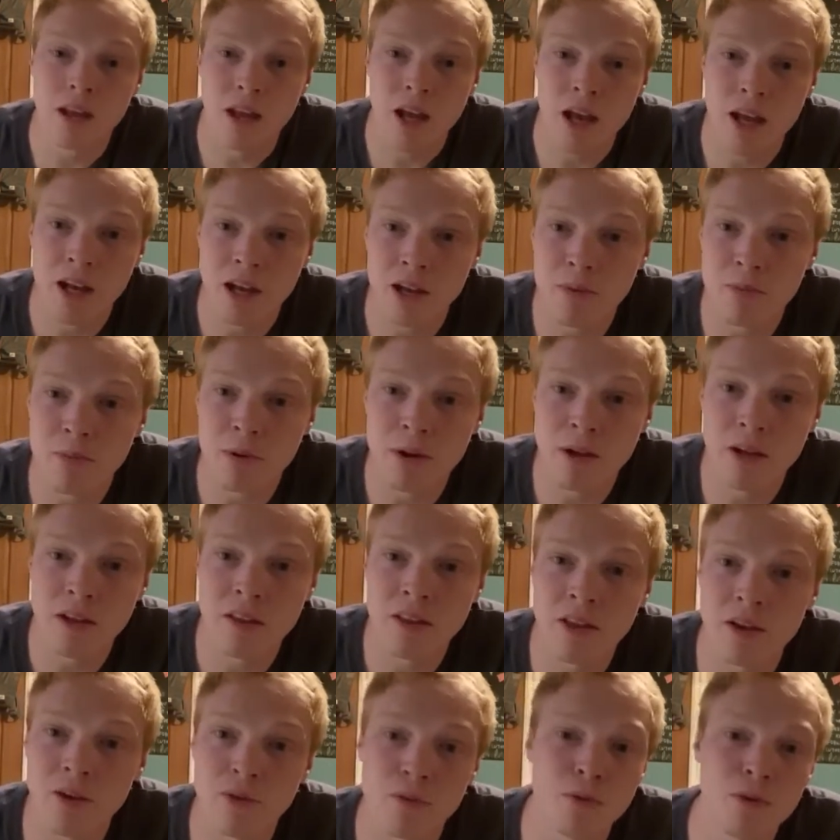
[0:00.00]
And I pray
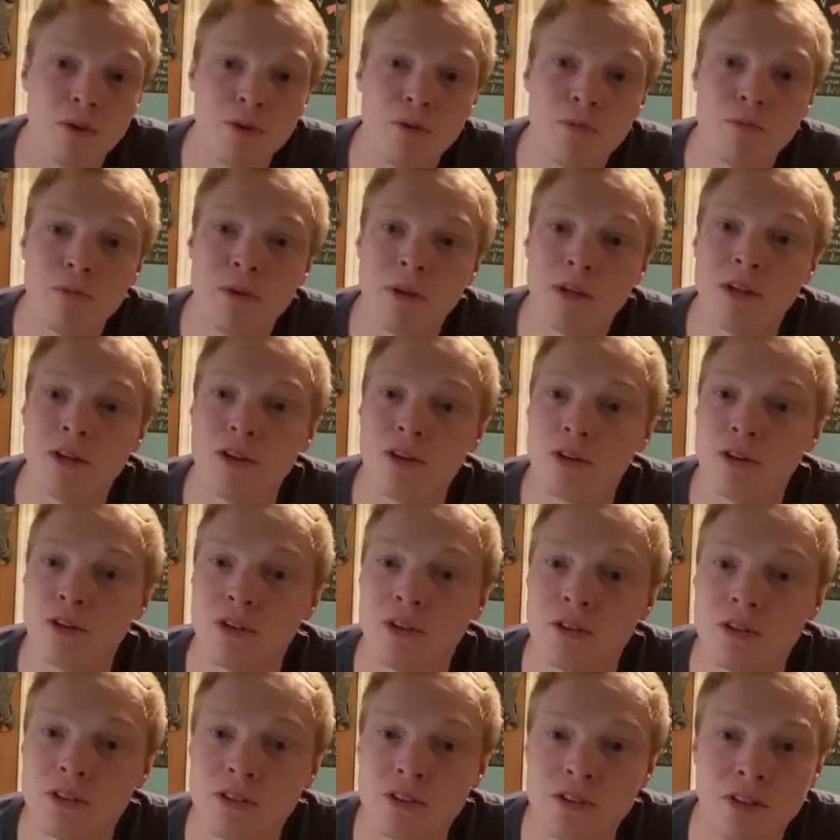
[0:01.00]
that we would be
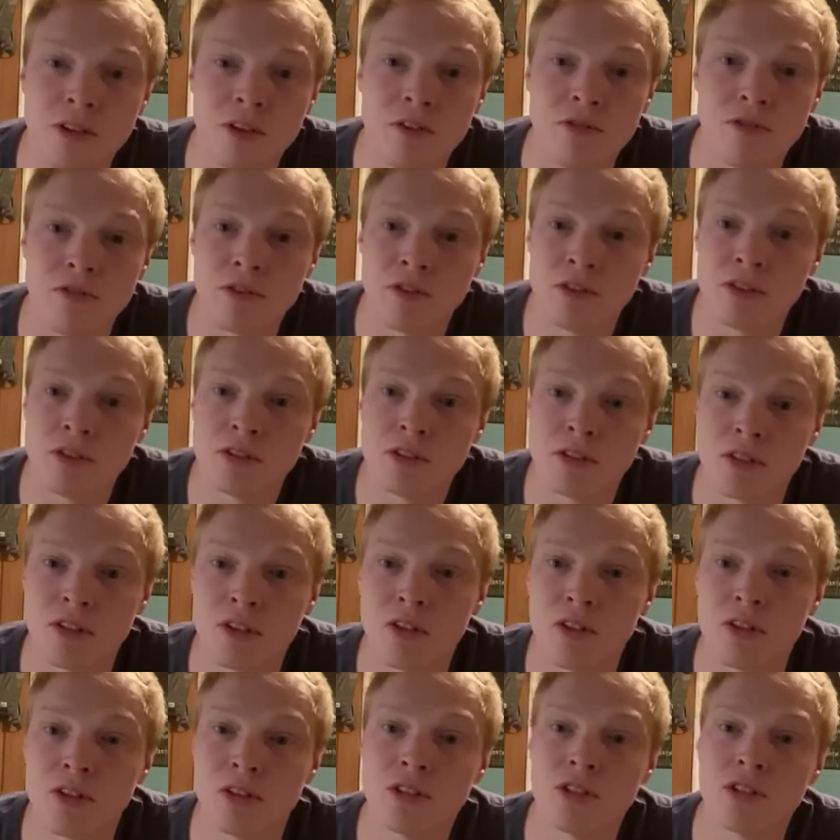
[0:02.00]
good servants and
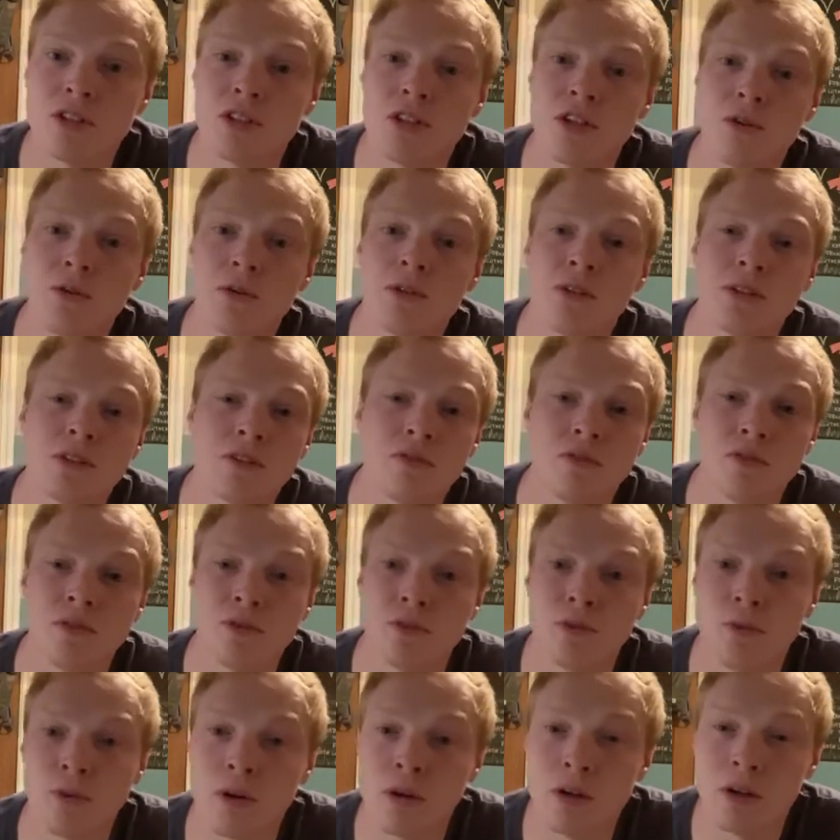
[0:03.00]
good stewards of your
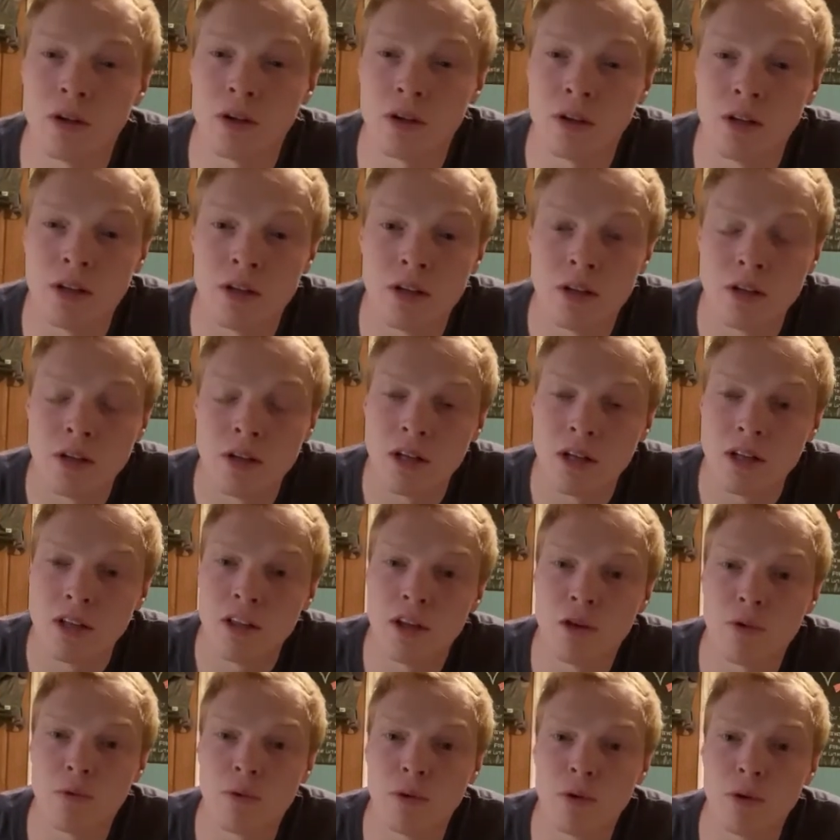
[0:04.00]
word,
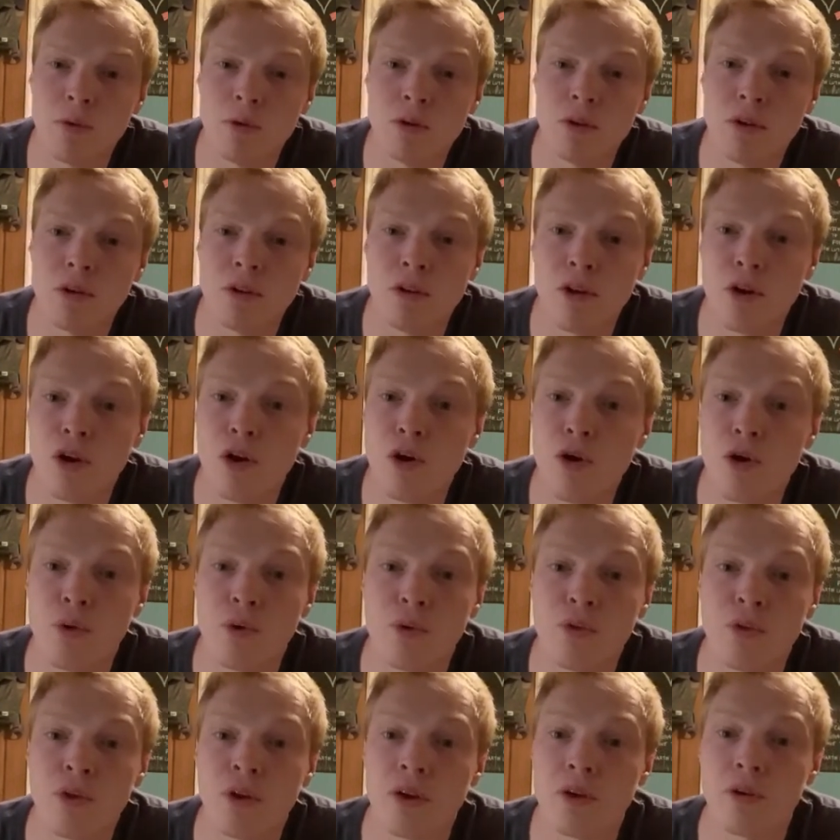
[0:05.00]
that we would know
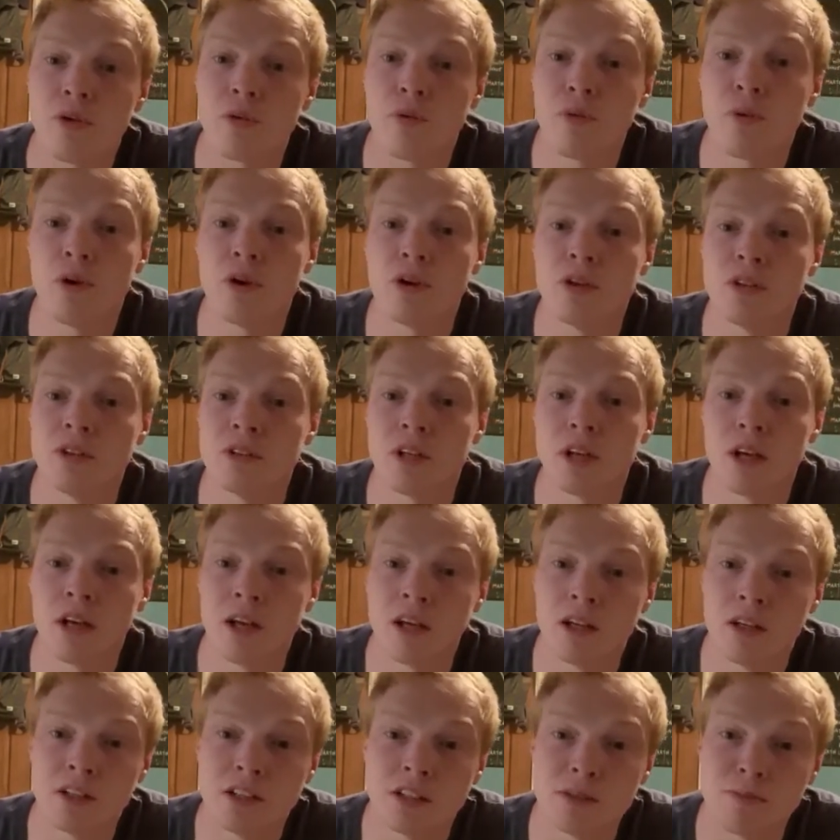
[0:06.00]
that what is at
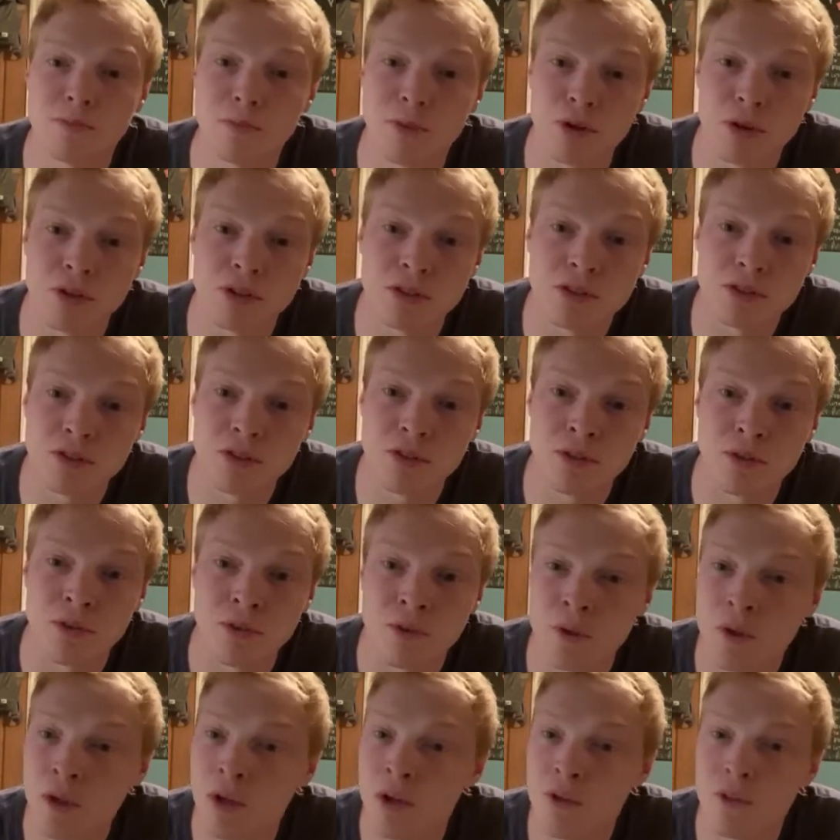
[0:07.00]
our disposal,
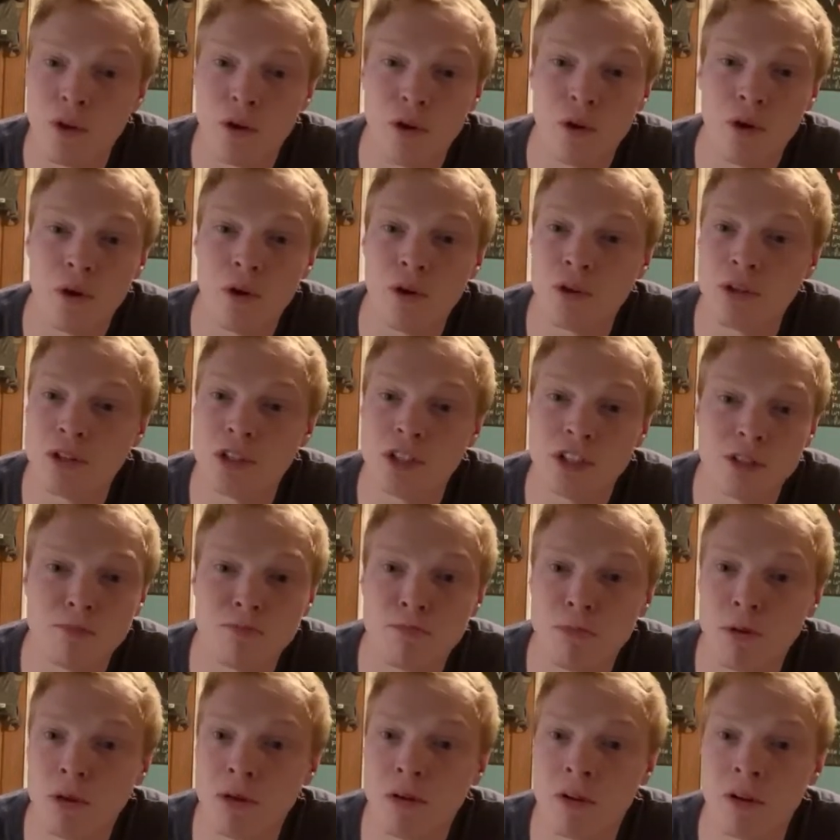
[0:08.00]
the Holy
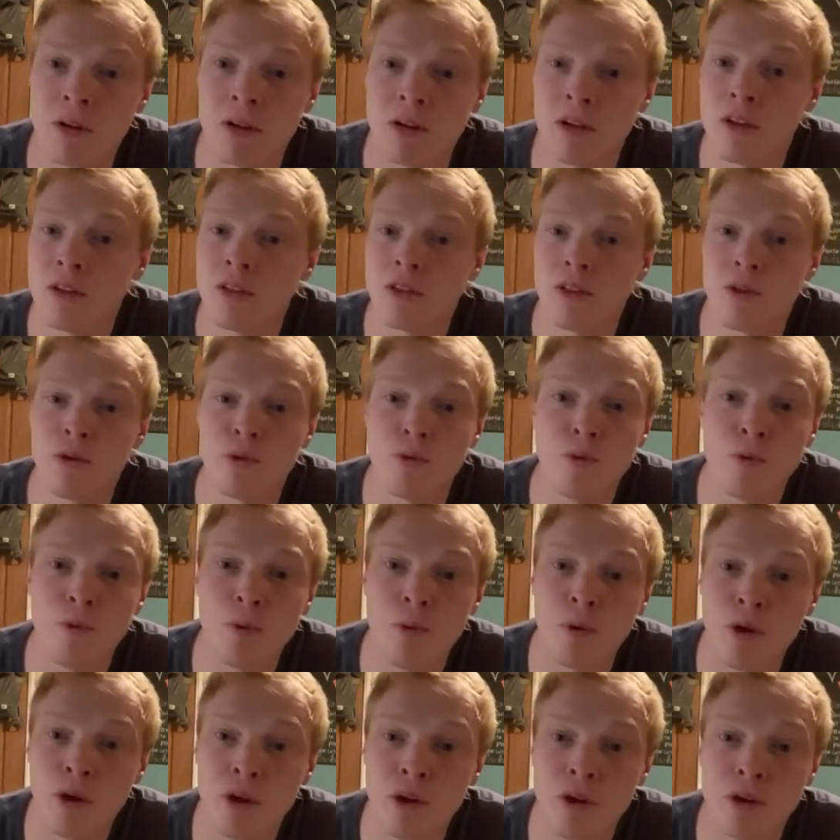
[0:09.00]
Spirit, the
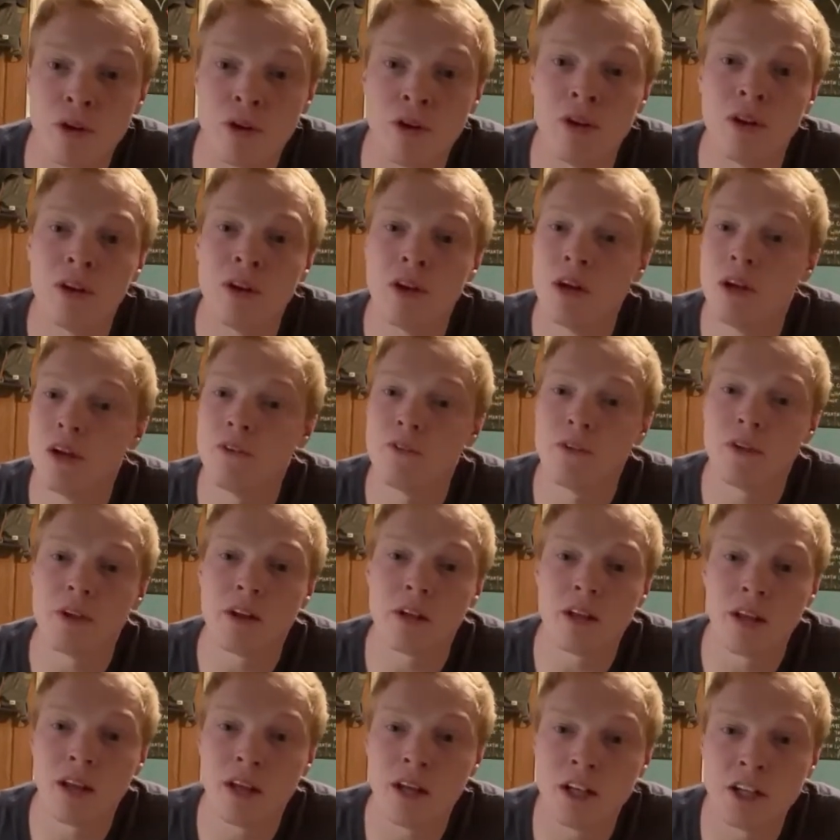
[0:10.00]
word, the
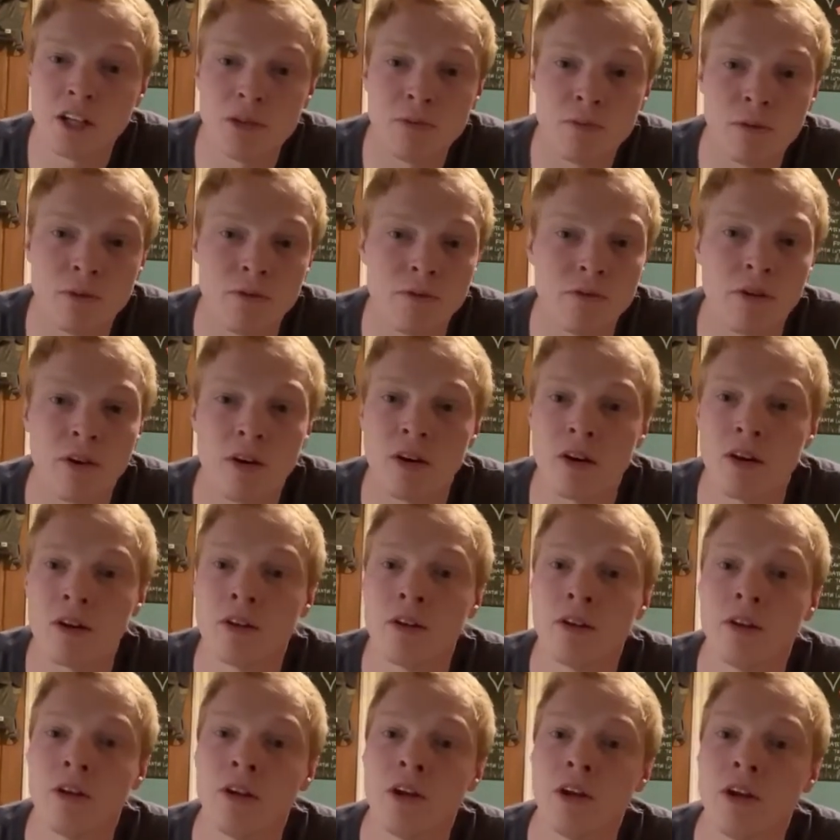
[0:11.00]
kingdom of
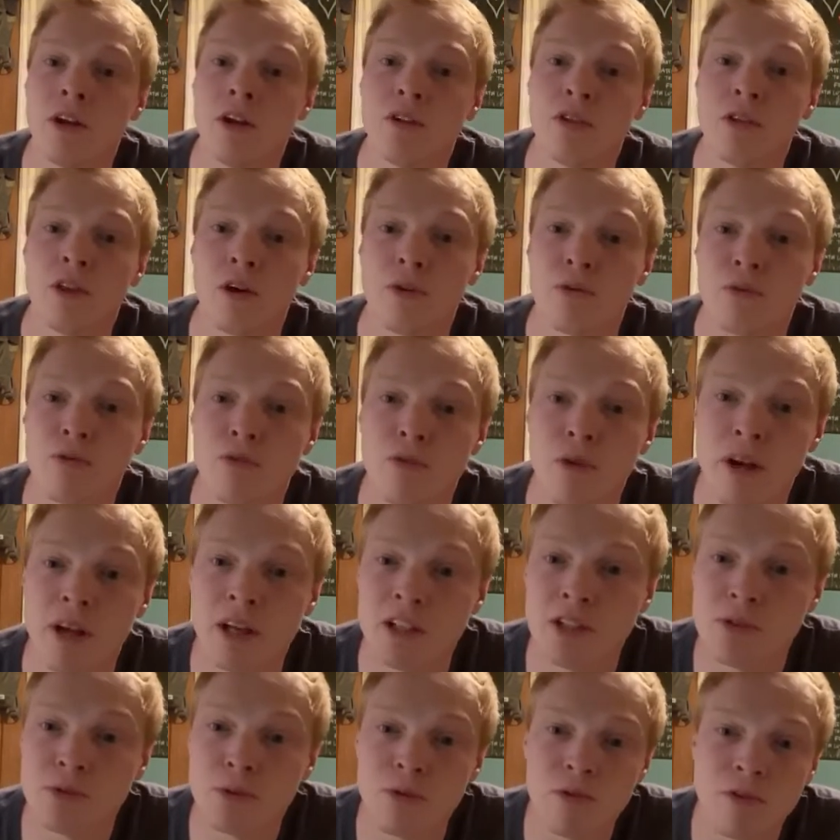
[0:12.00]
God that
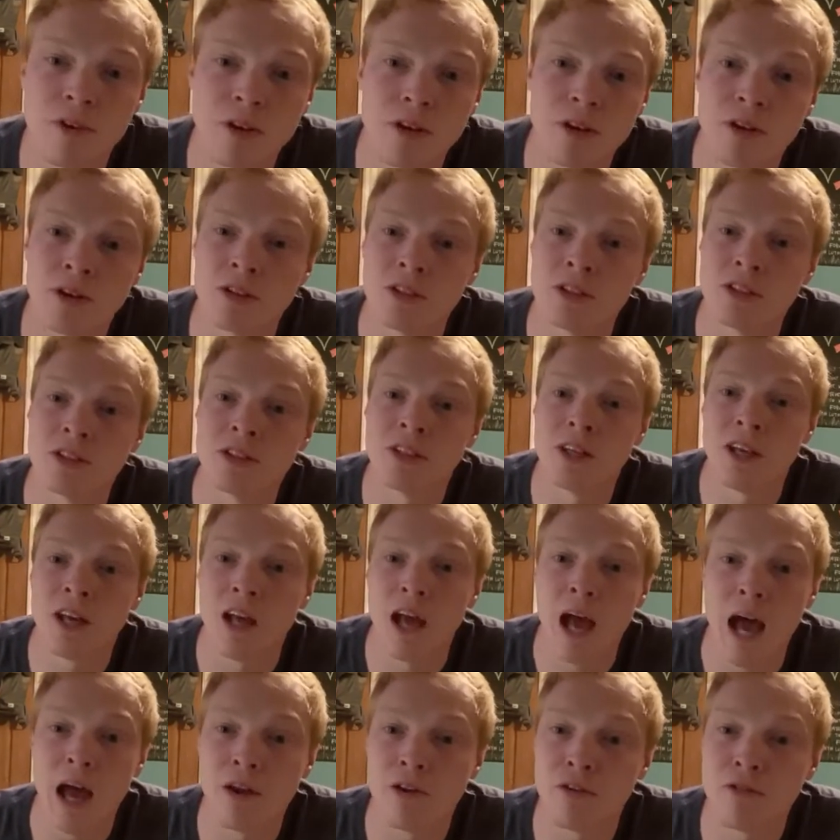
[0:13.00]
reigns within us
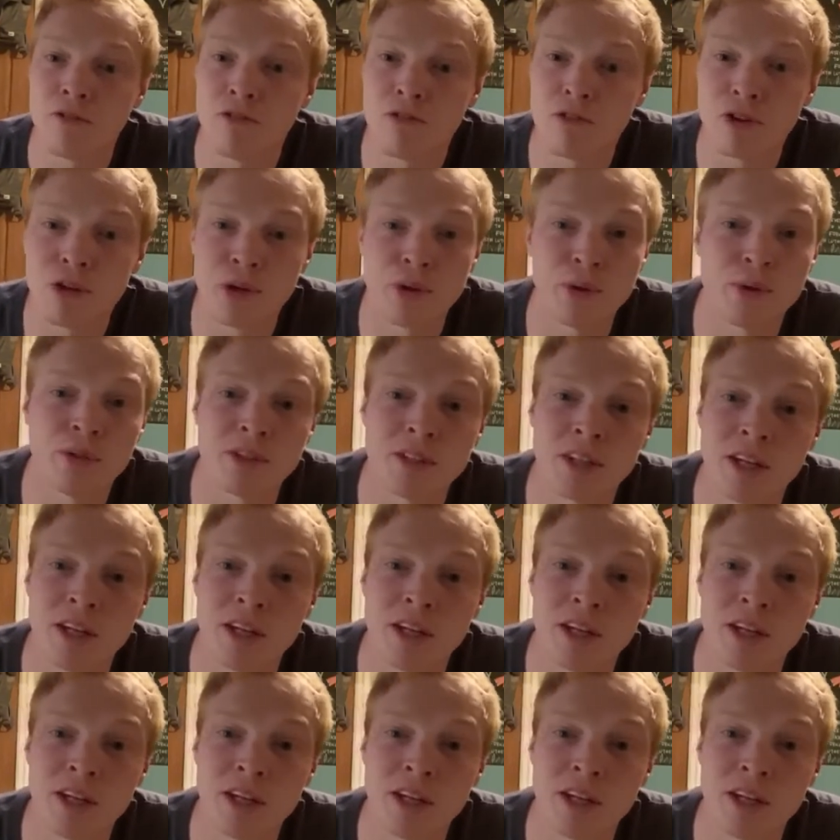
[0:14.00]
and through us.